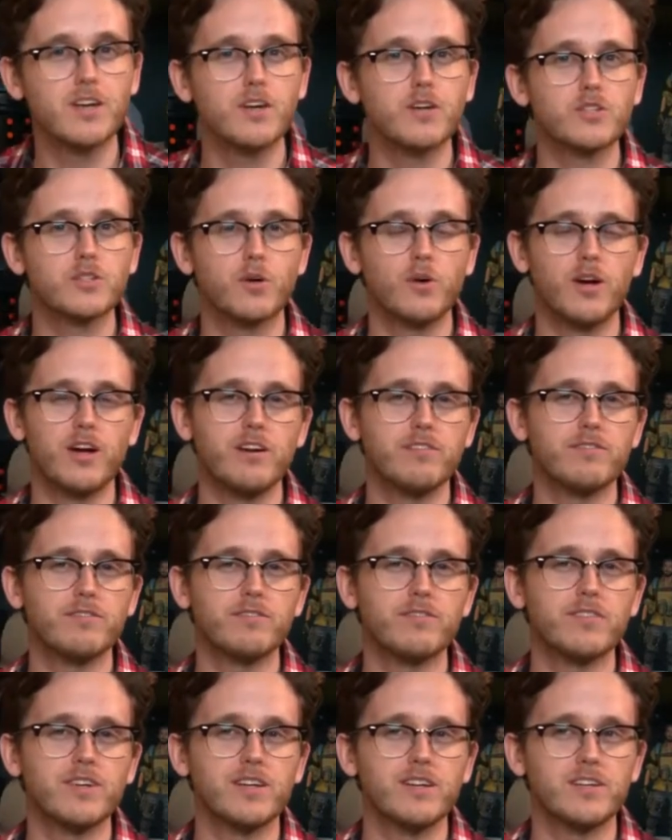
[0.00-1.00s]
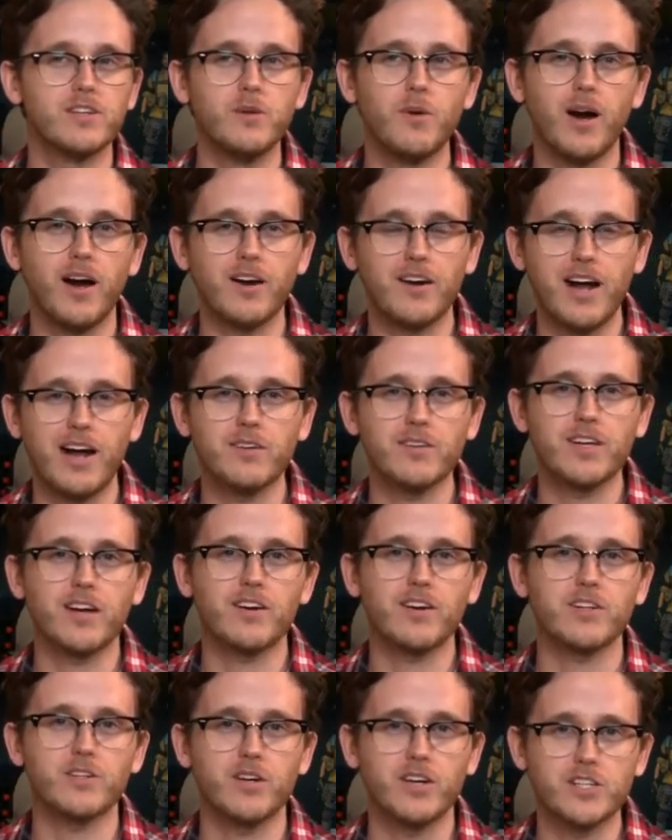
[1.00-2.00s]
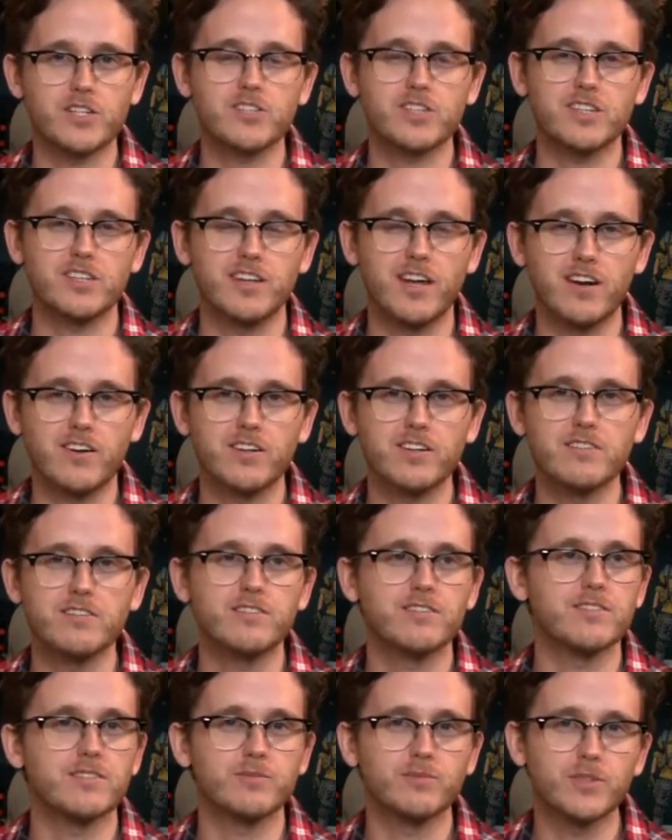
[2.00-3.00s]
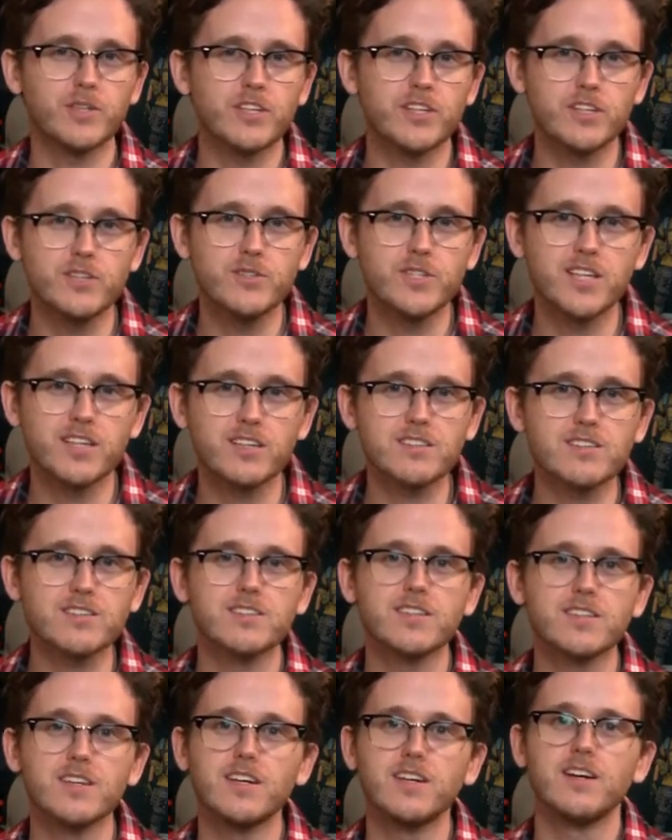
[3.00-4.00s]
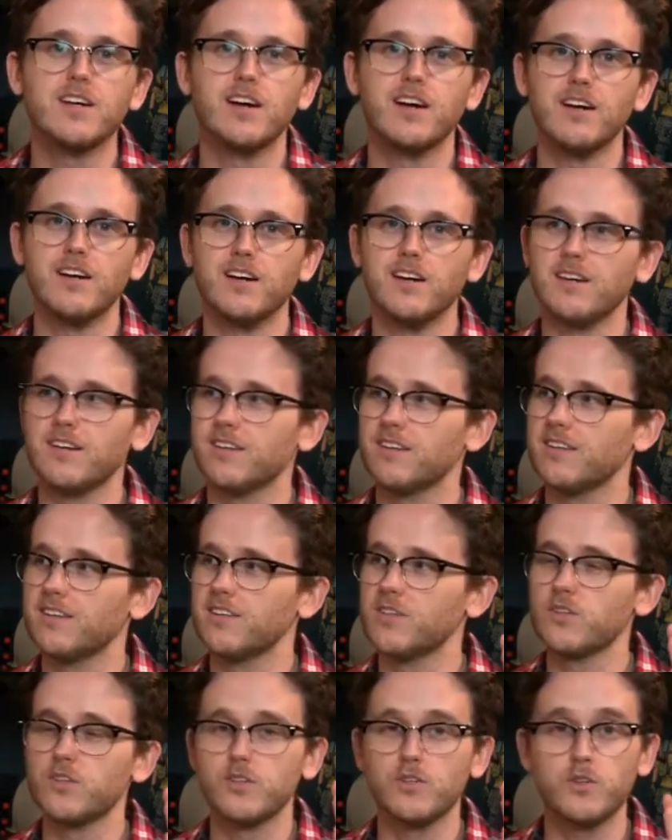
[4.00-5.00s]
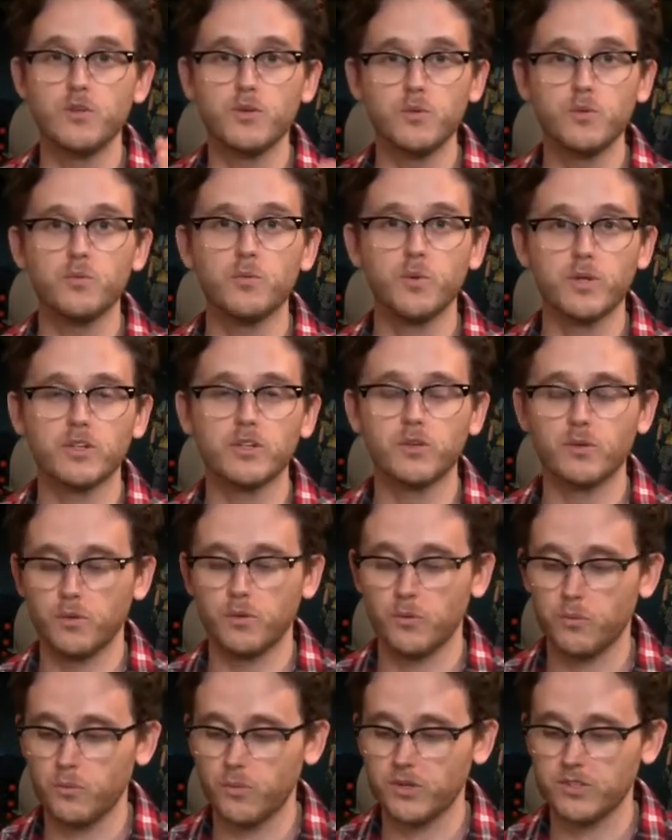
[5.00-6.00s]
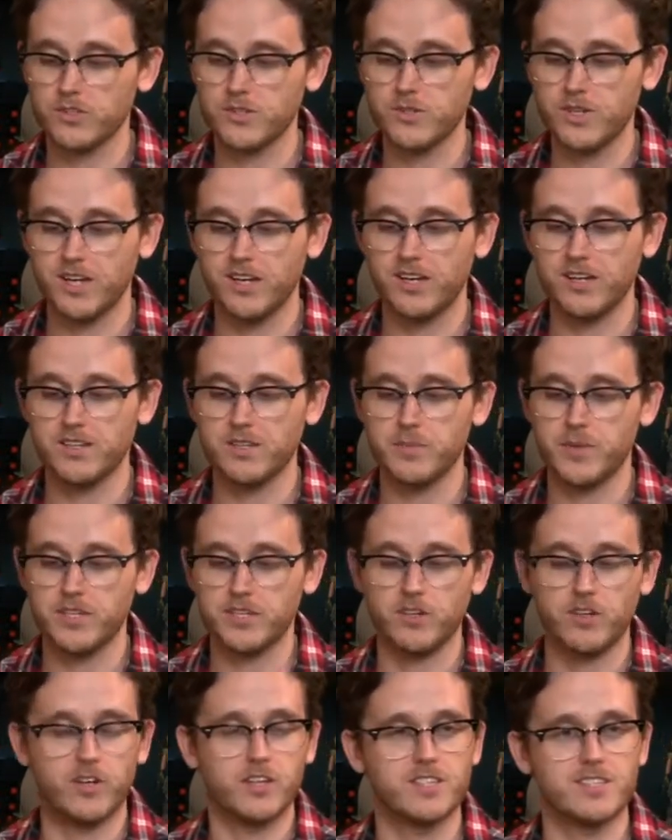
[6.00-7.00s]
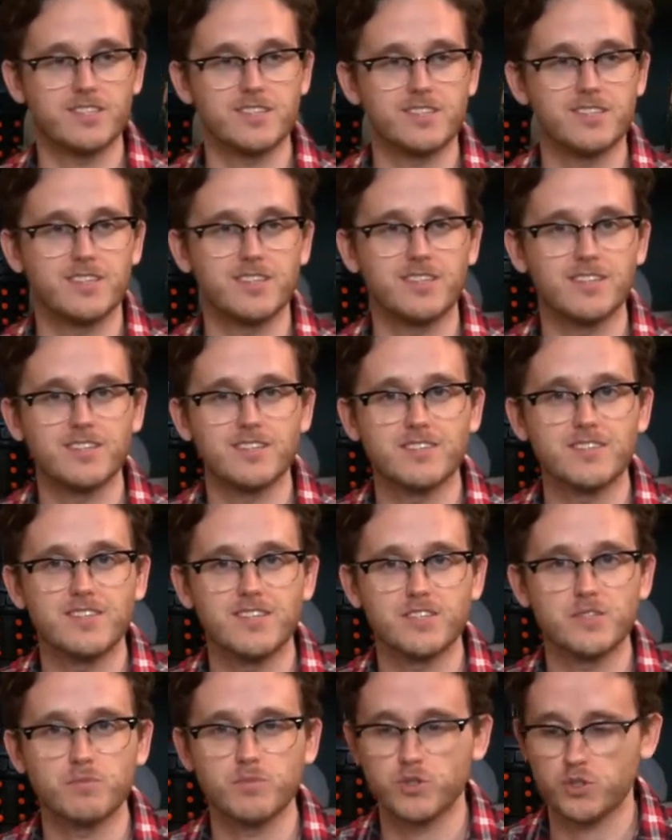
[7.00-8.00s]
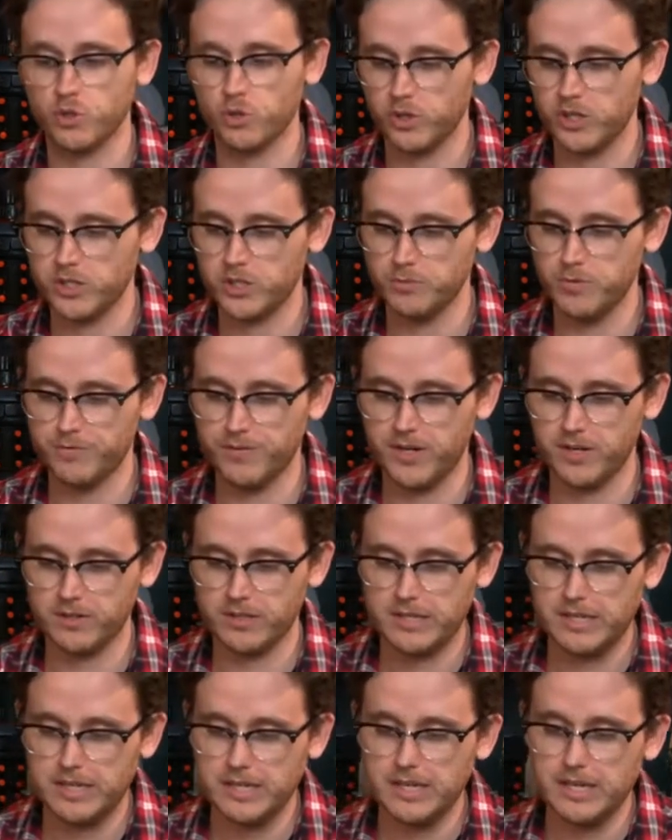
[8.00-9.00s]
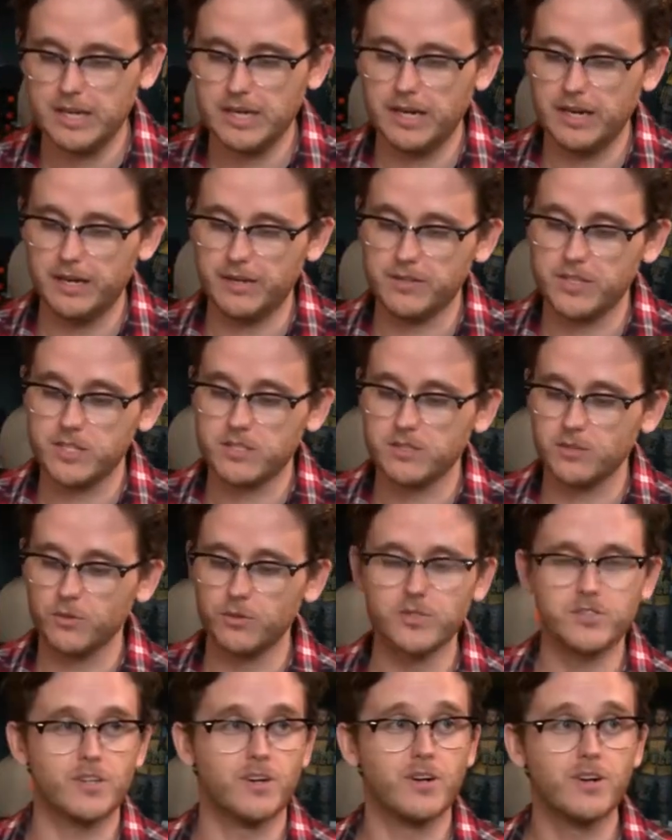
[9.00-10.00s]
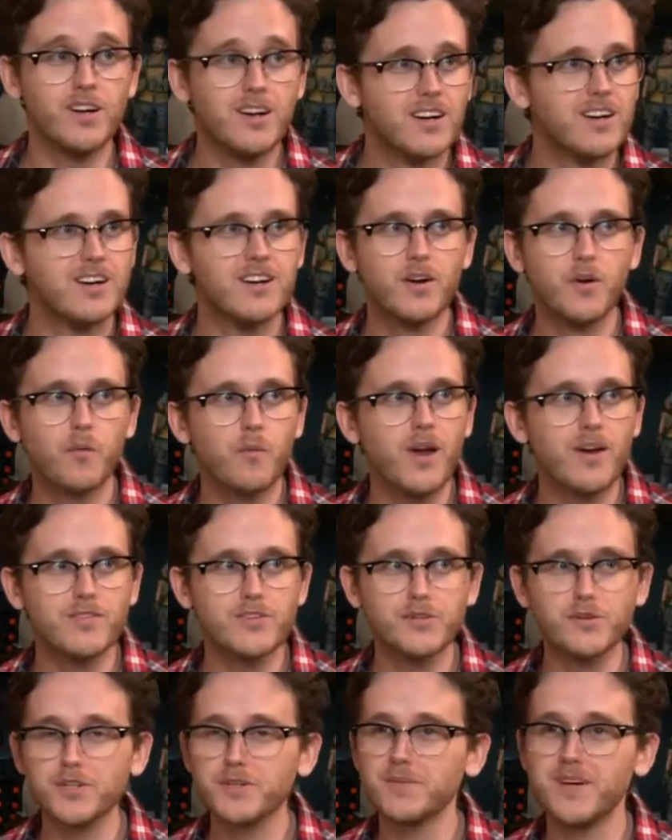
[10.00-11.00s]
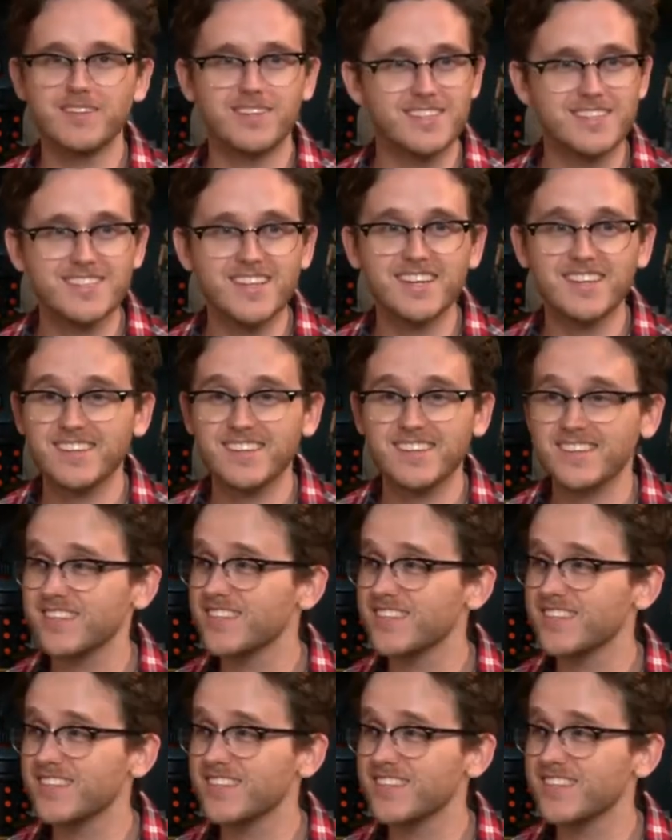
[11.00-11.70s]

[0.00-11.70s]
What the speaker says: So if you are out there and you're interested in narrative, looking at mutates, you will want to get into the Pentagon because there's some story to be found. There's also, we haven't talked about this yet.